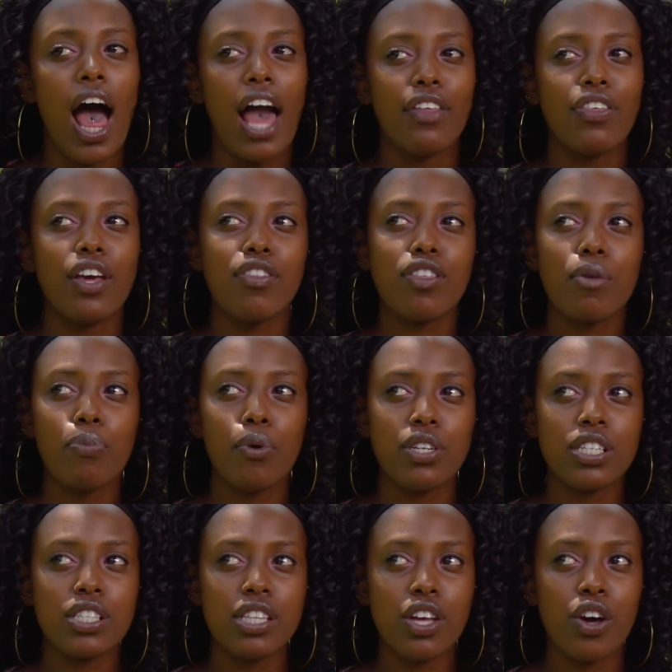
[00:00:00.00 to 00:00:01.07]
I think the
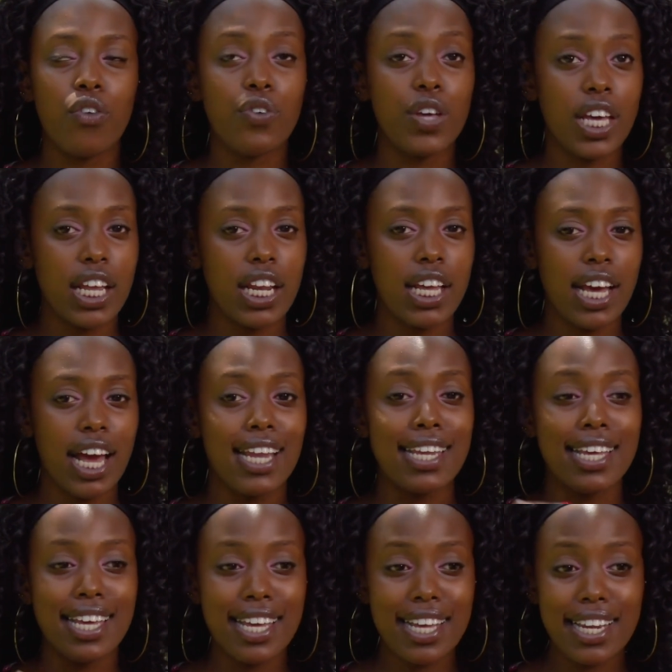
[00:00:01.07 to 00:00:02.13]
important thing of healing
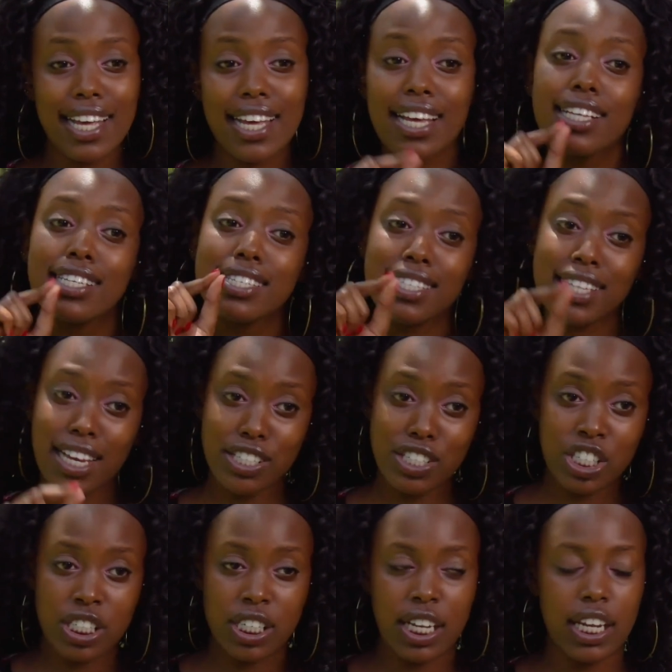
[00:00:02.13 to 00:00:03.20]
and healing
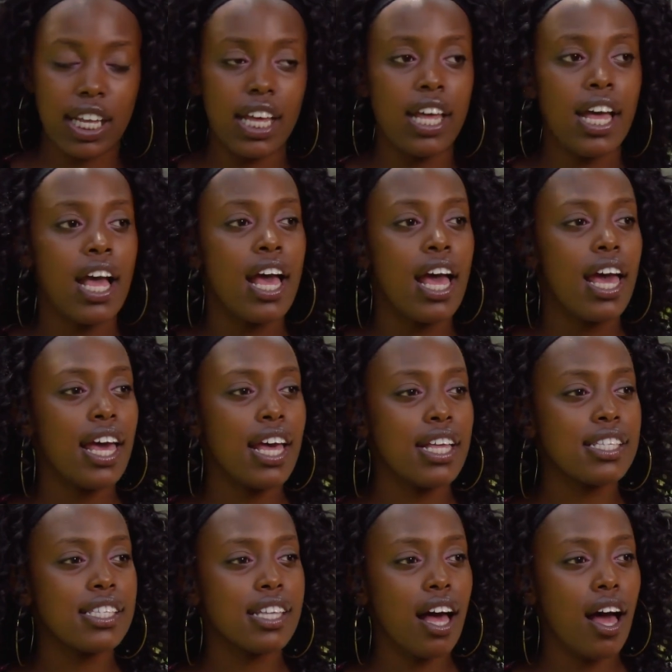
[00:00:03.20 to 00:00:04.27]
intentionally
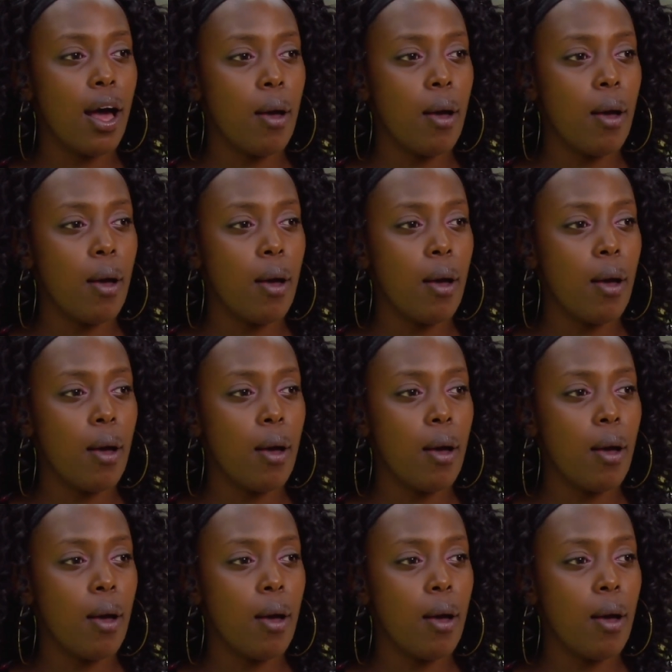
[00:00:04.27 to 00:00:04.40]
is,